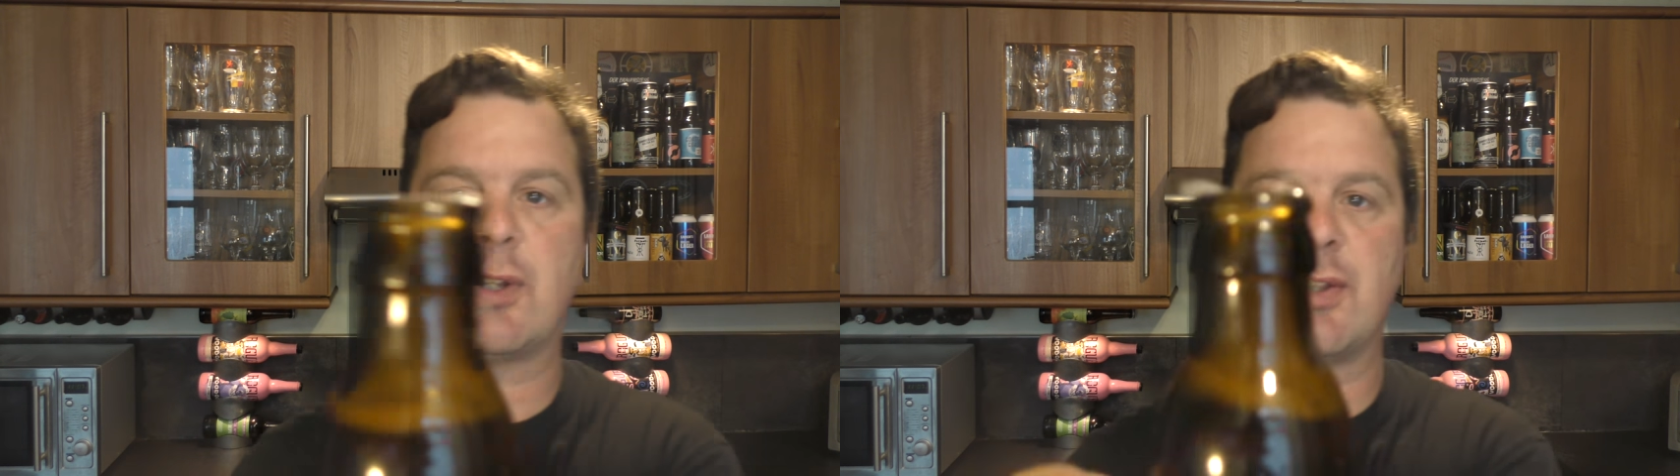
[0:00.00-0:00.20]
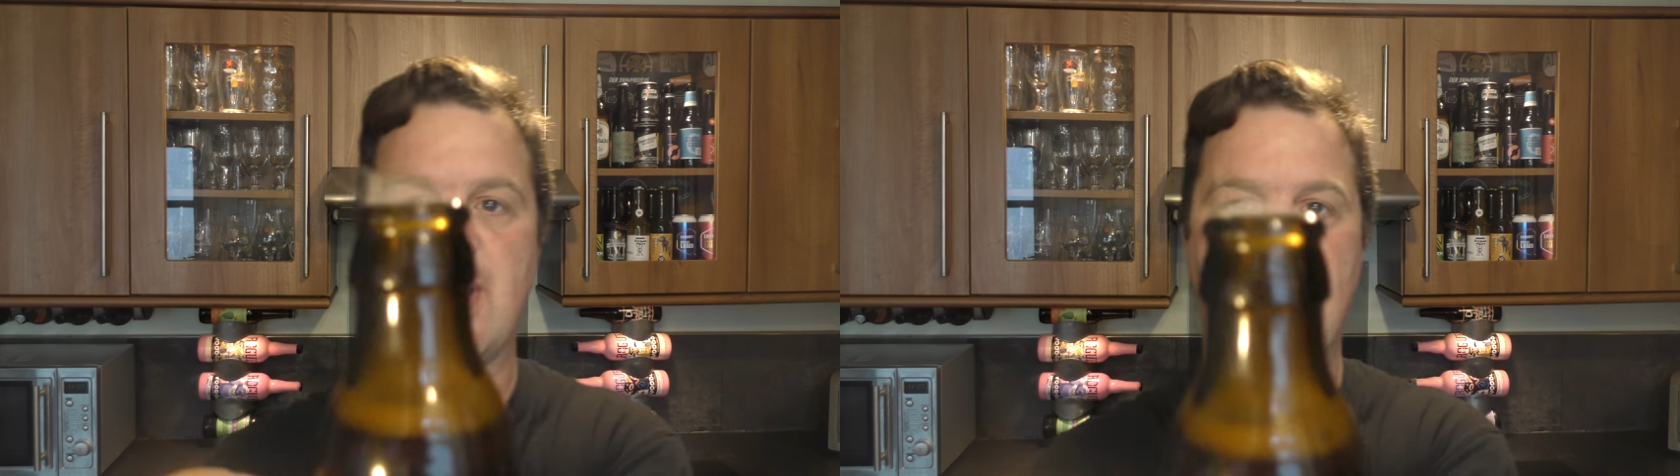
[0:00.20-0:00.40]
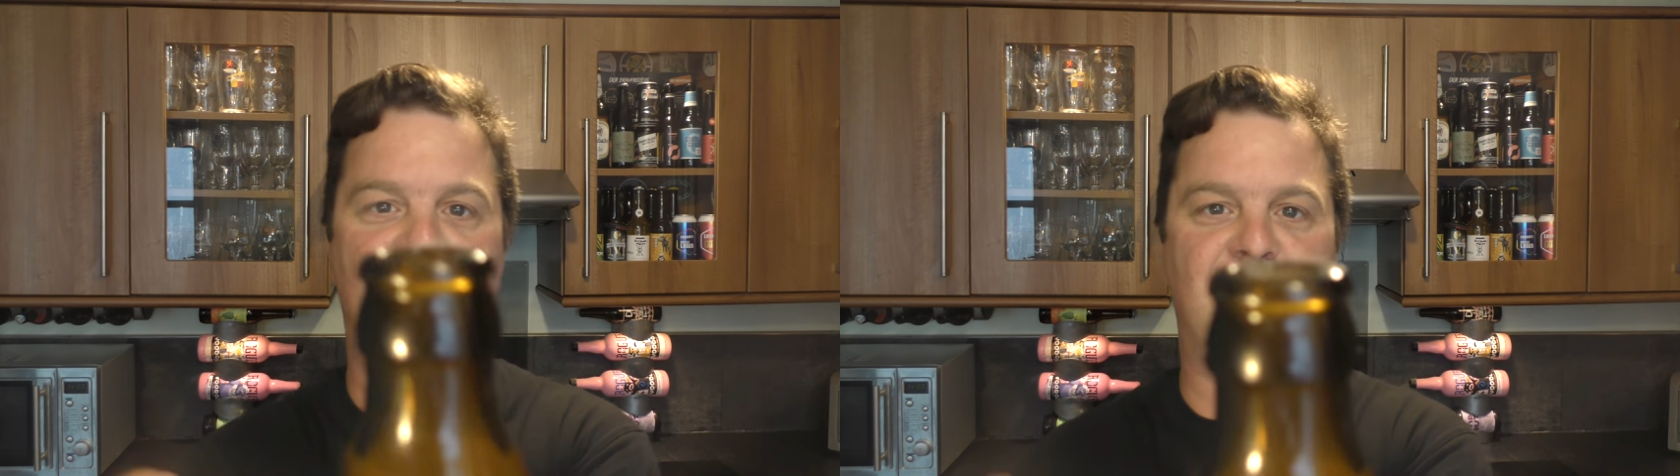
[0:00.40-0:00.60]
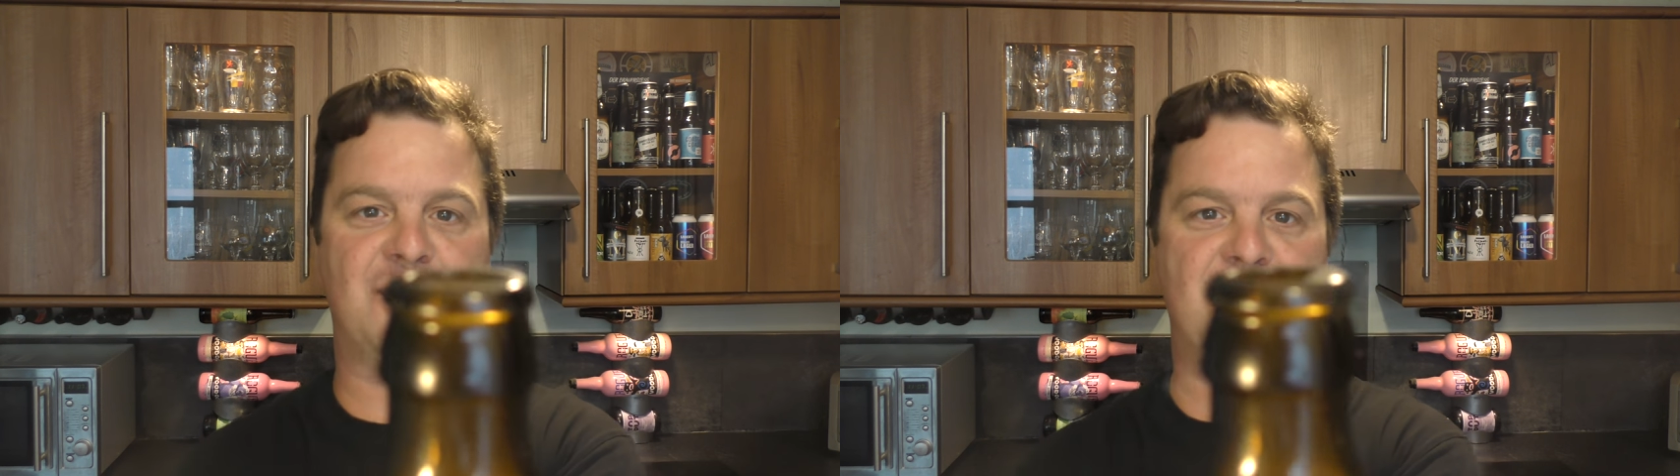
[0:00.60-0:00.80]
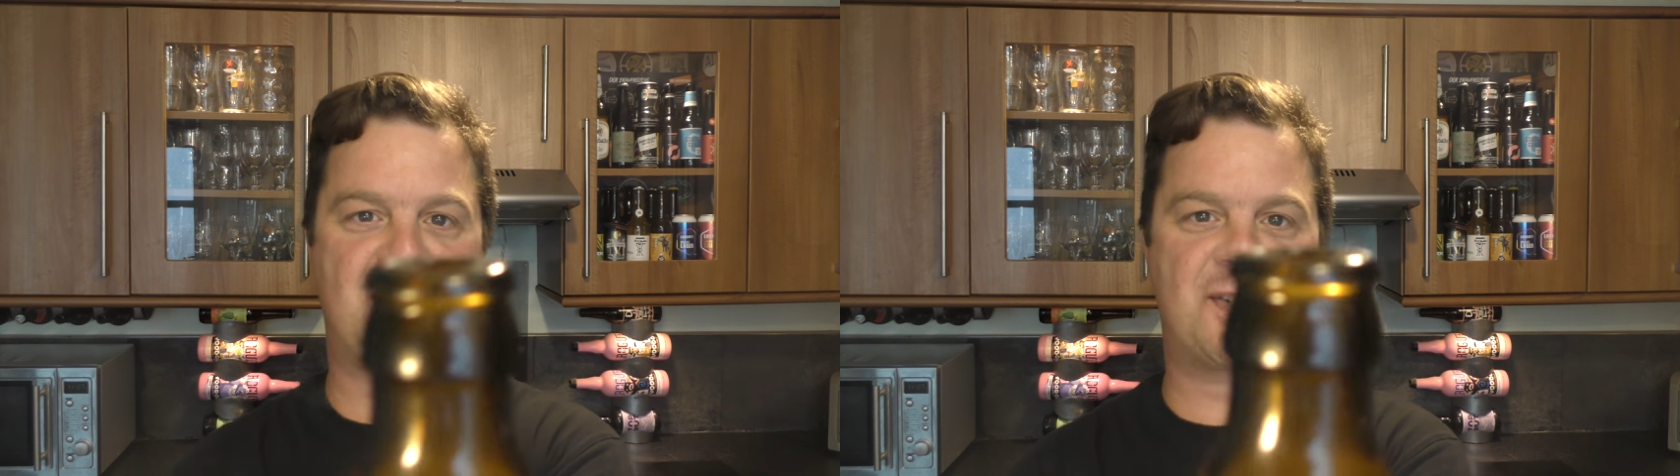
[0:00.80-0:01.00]
look at that, look
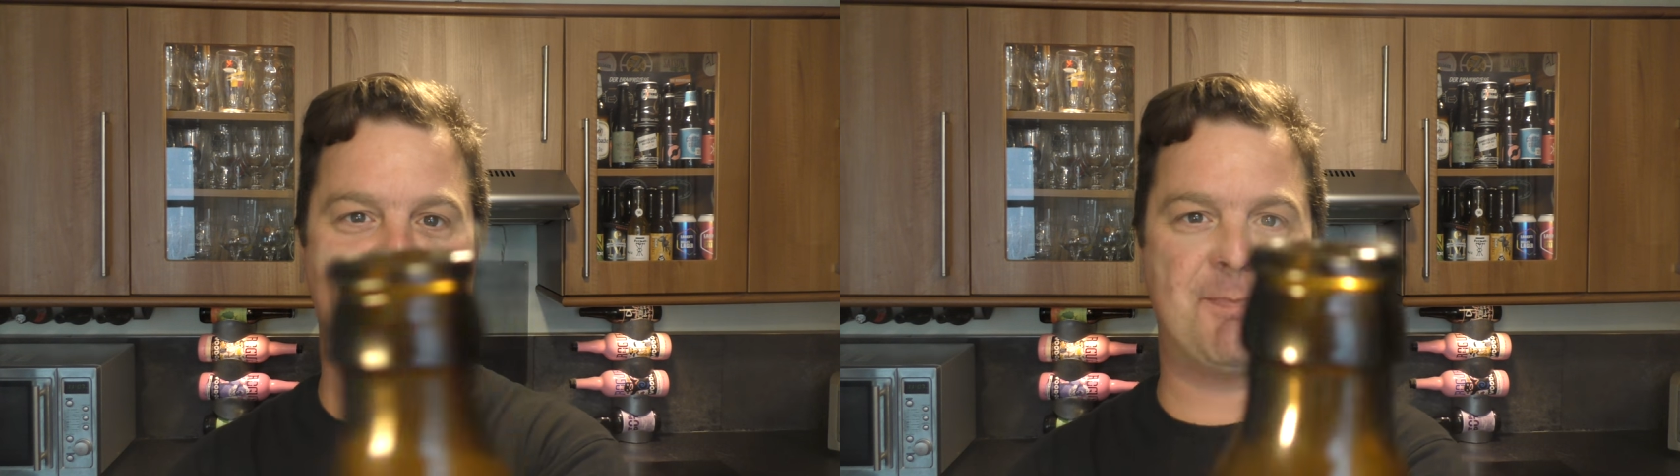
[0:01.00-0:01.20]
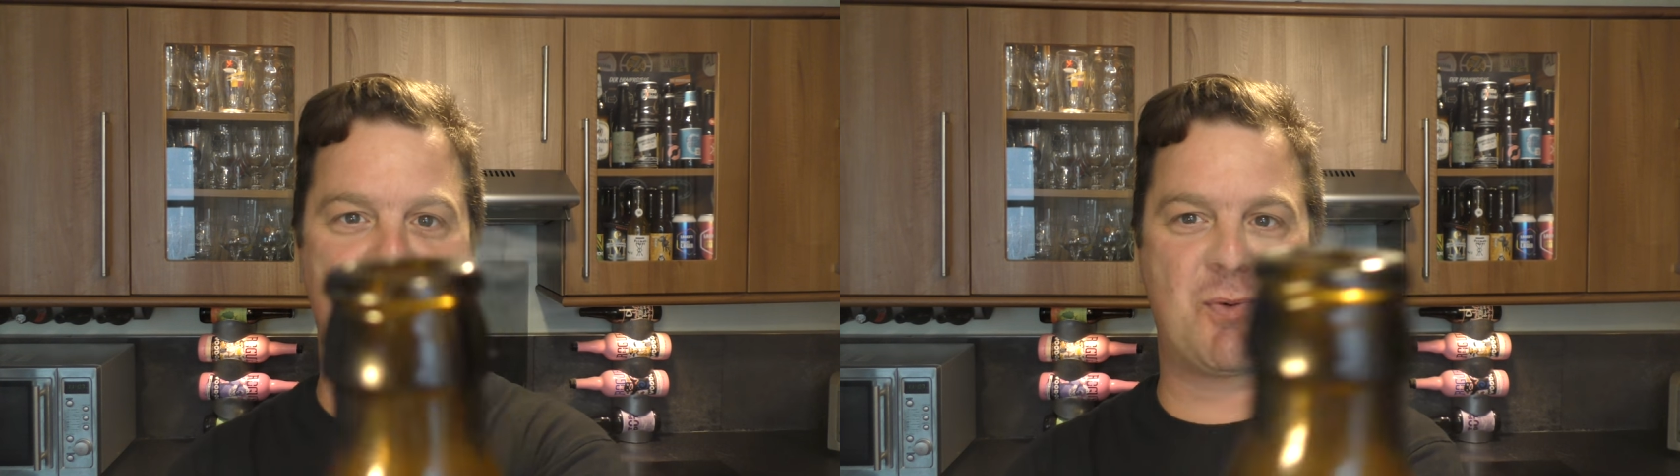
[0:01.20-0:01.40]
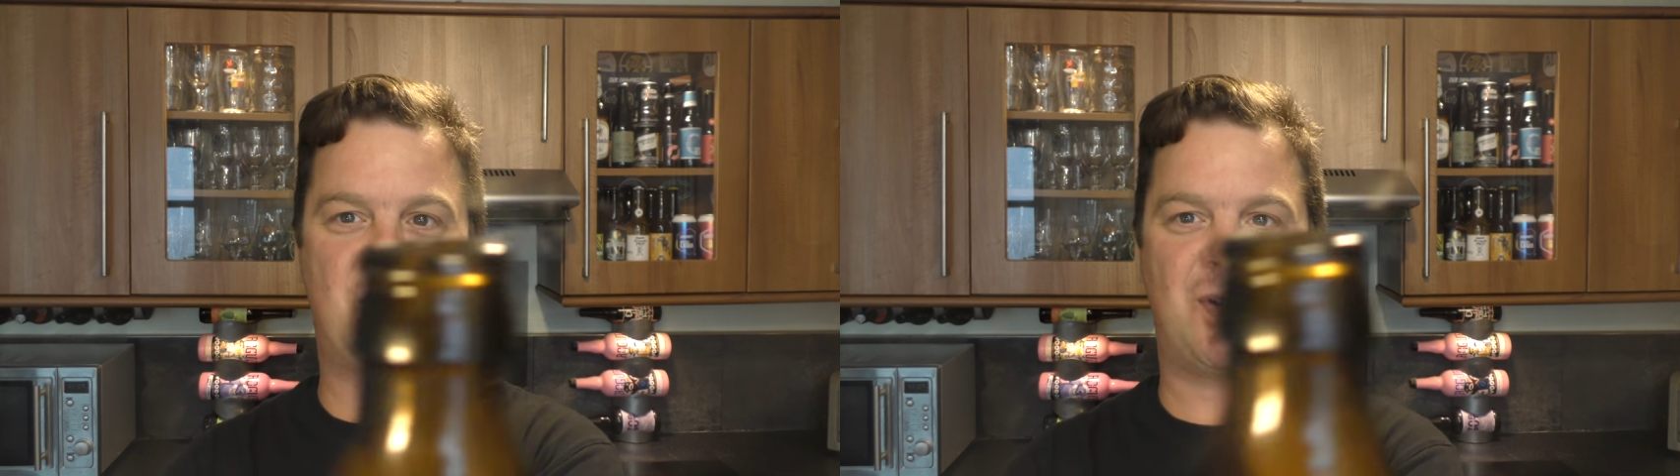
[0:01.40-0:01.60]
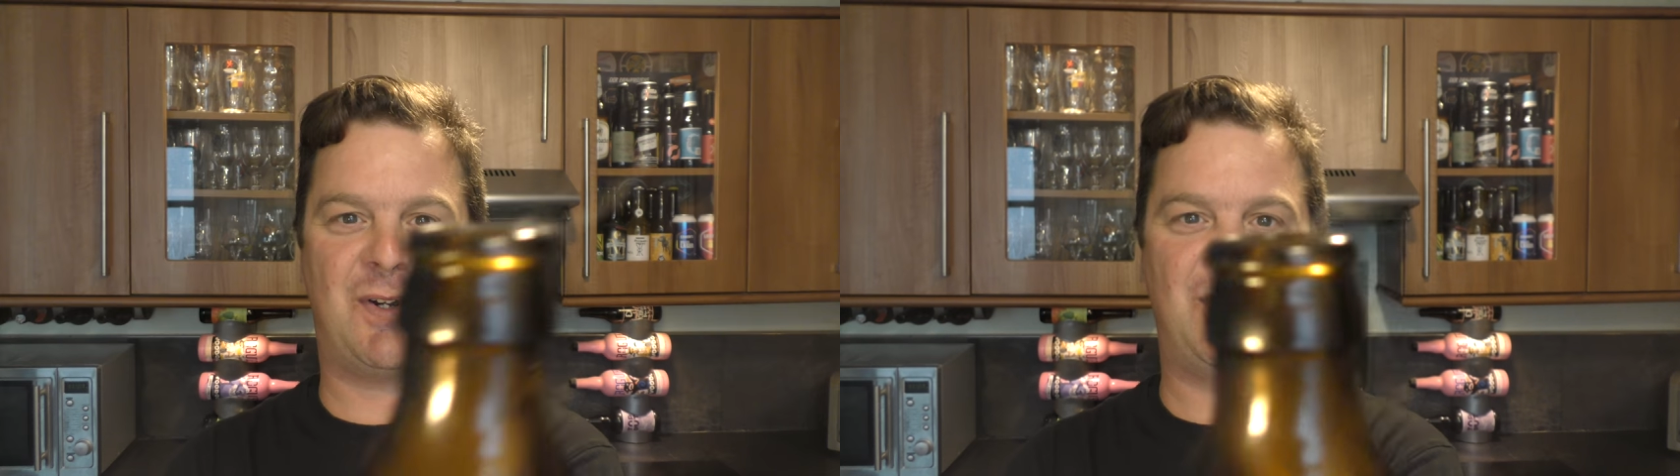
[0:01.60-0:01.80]
at the smoke